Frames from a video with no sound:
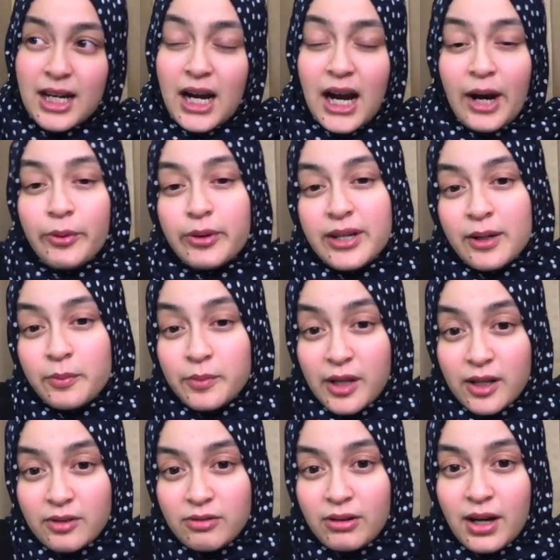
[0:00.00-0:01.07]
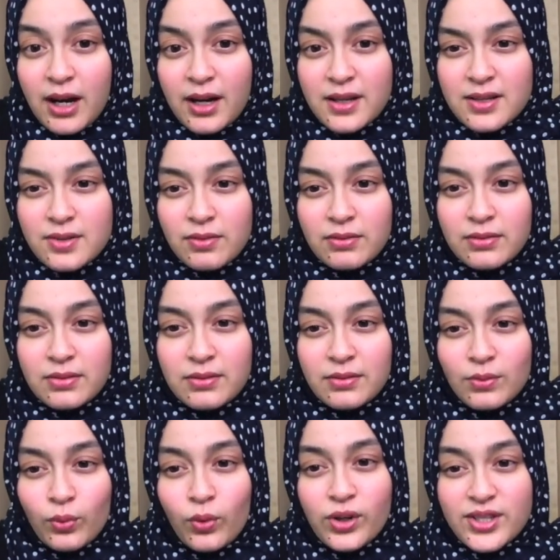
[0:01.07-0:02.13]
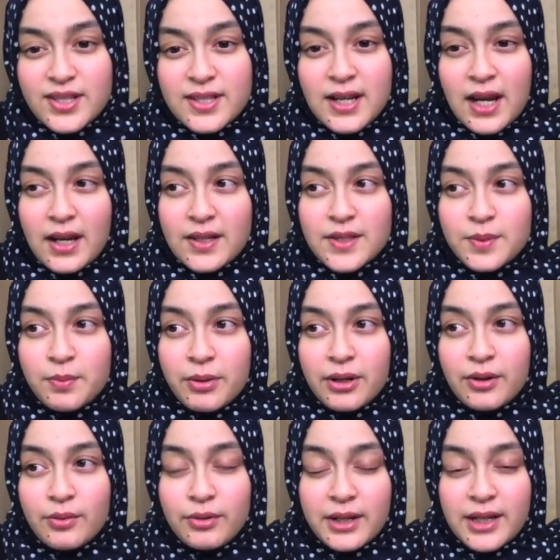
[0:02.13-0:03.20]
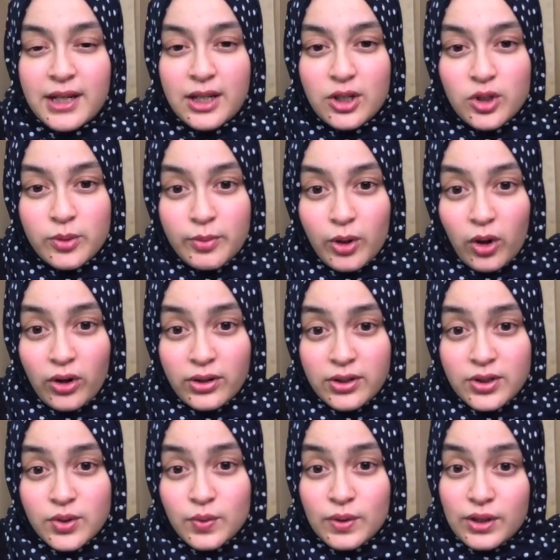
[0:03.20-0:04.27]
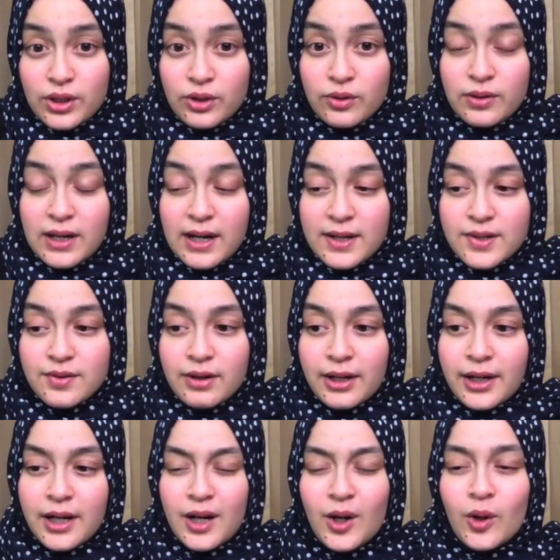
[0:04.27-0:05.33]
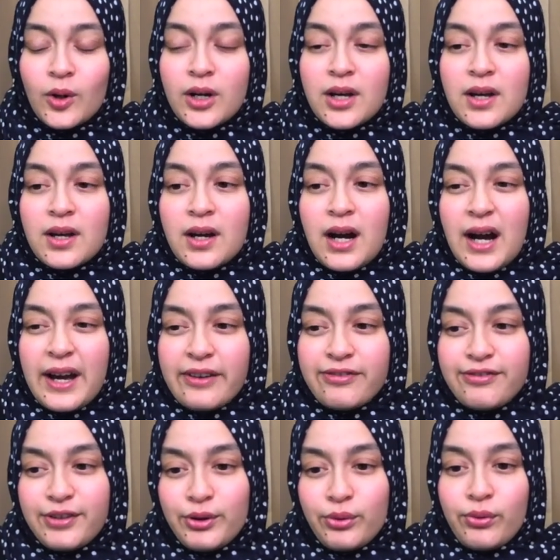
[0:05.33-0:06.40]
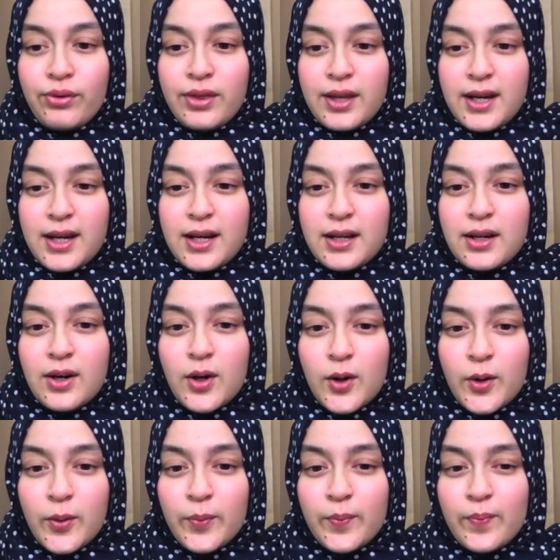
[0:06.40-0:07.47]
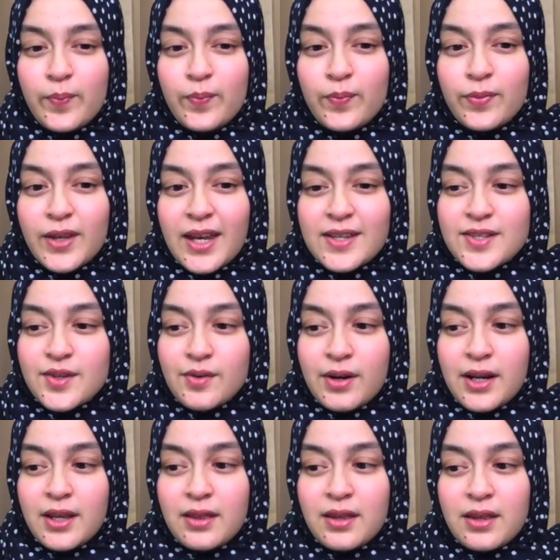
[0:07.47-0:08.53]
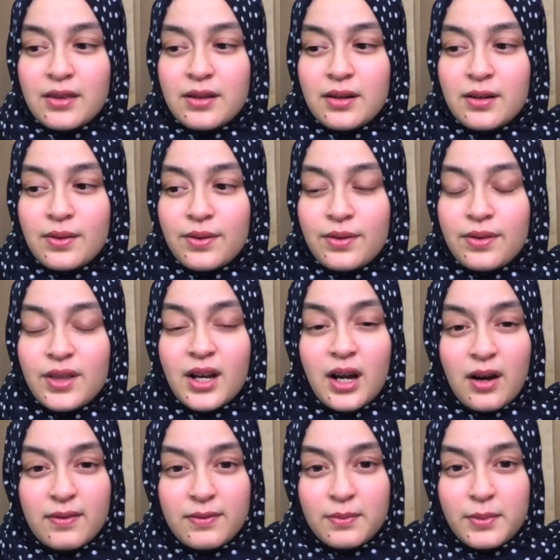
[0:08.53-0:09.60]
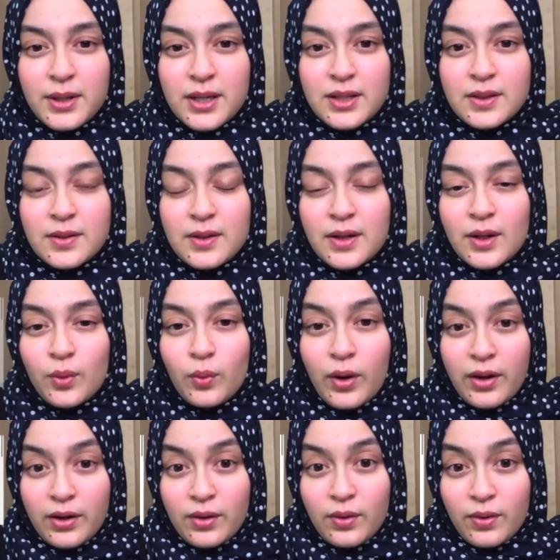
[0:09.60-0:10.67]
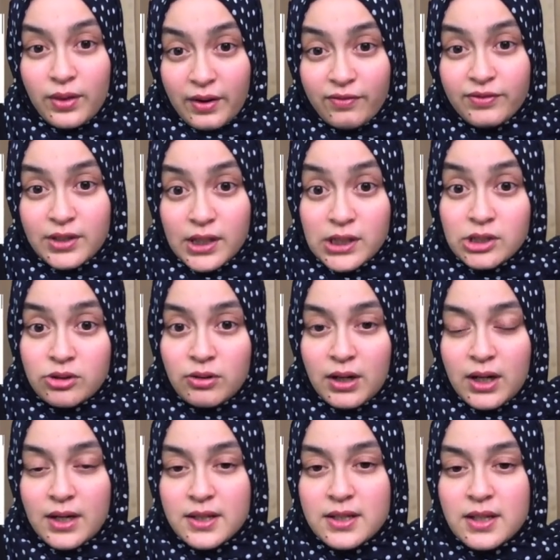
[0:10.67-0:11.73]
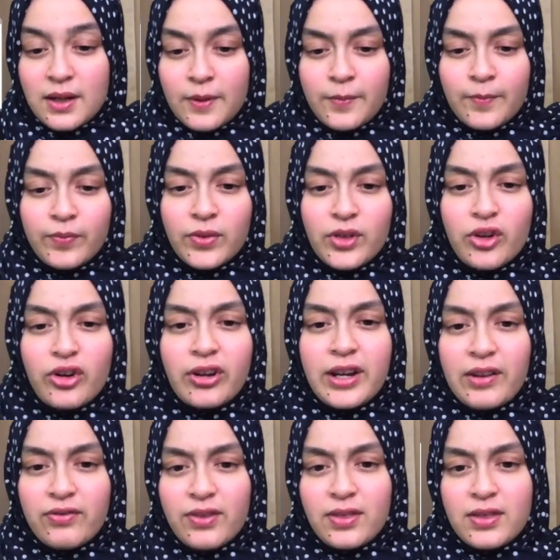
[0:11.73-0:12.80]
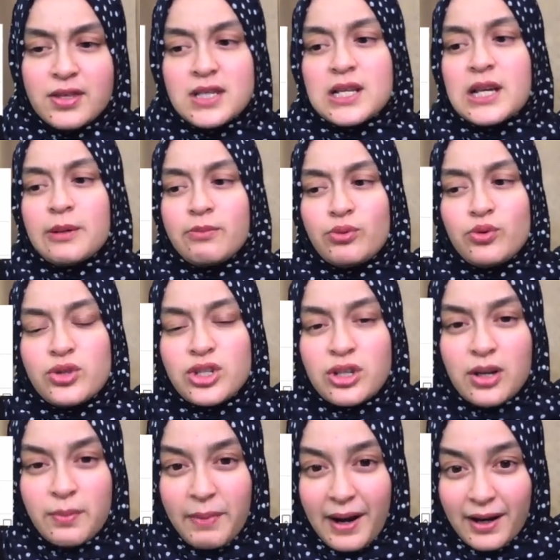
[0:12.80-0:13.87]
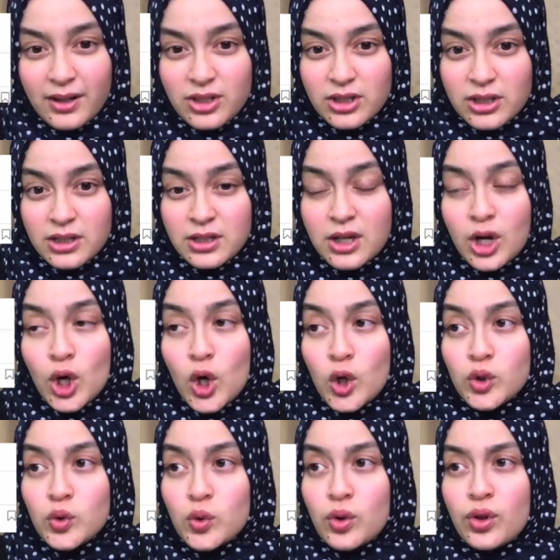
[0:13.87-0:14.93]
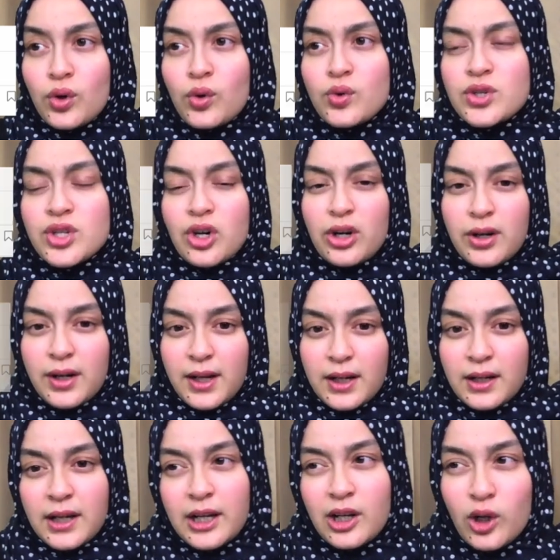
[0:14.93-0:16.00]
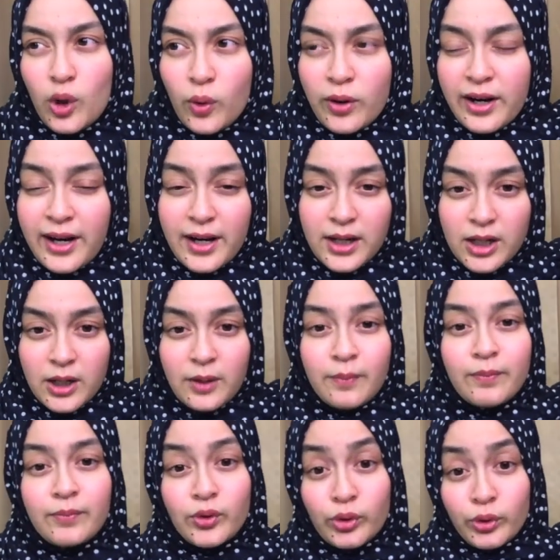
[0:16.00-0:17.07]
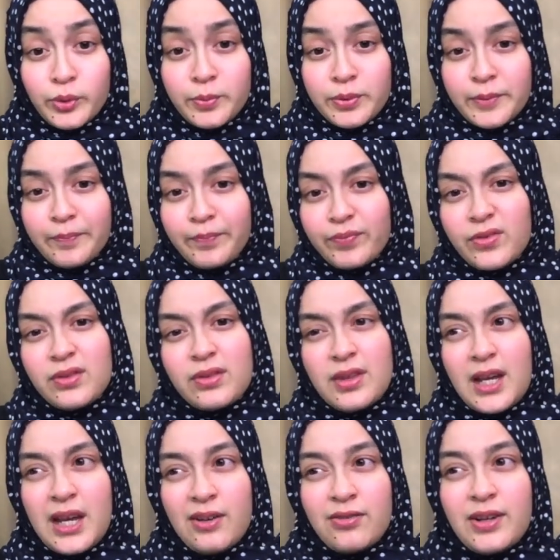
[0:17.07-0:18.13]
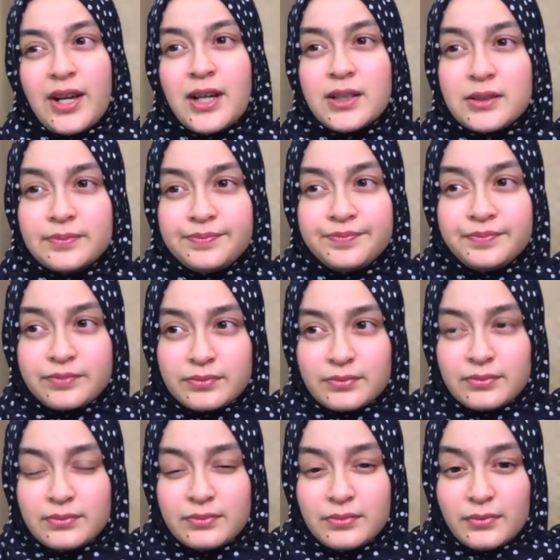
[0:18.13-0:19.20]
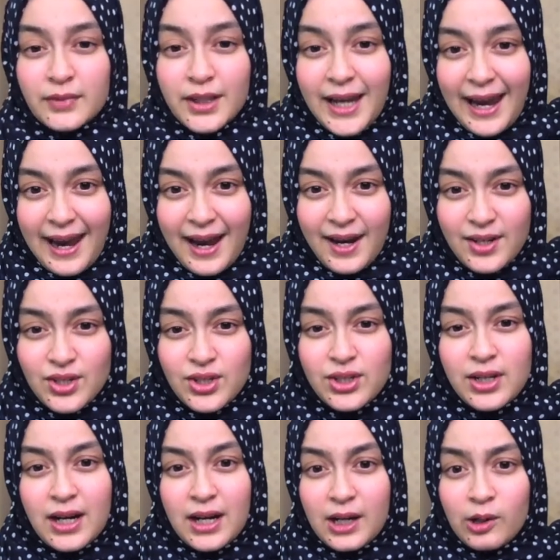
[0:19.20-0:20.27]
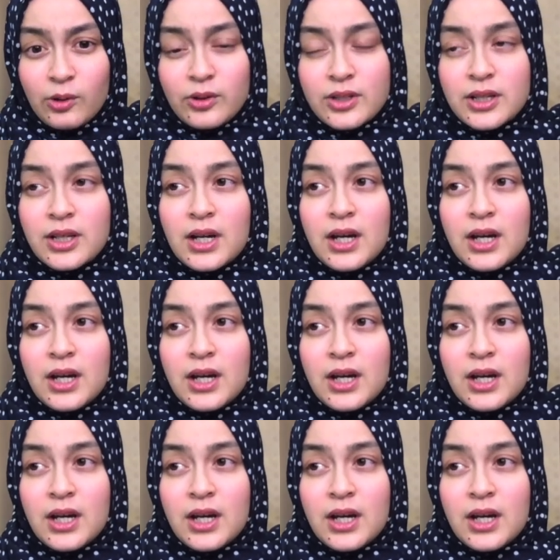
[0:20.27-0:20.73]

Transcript: I would update you guys on what's next, but really, to be honest with you guys right now, I feel that it's great that the government, what they've done to us, they're giving this like booster packages to those earning like lower income group. They give like cash out.